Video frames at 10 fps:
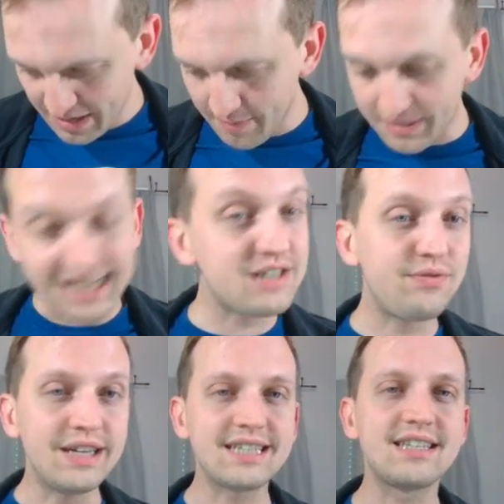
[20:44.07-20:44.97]
But that's
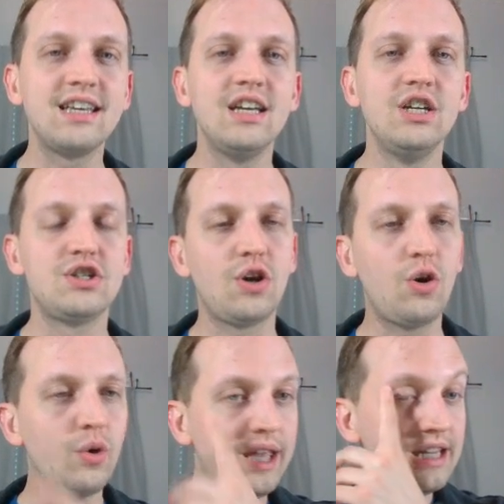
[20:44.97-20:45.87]
fixed,
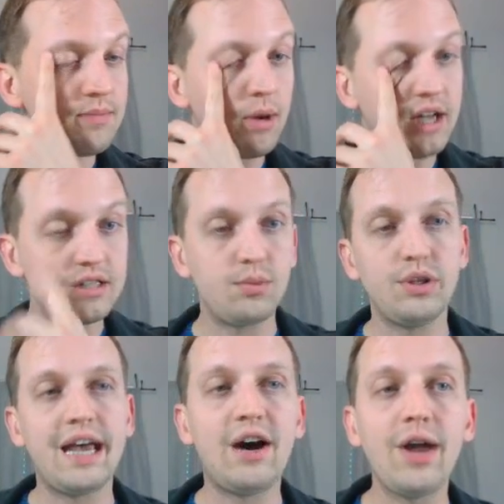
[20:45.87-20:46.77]
so it is possible
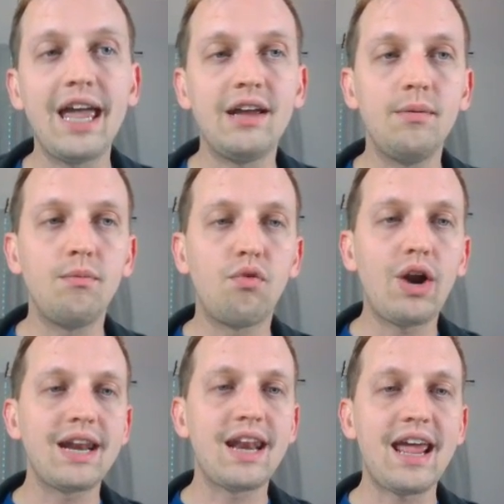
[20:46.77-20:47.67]
now. And
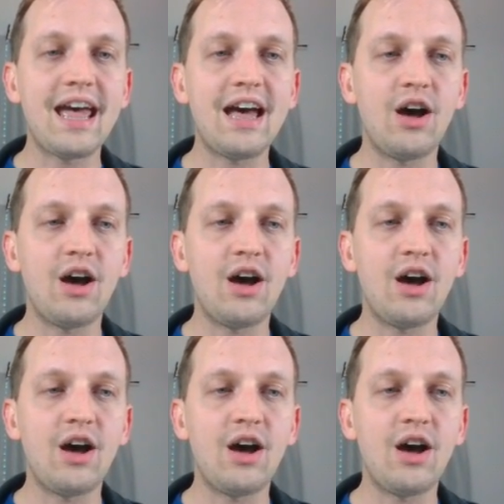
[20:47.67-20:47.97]
right now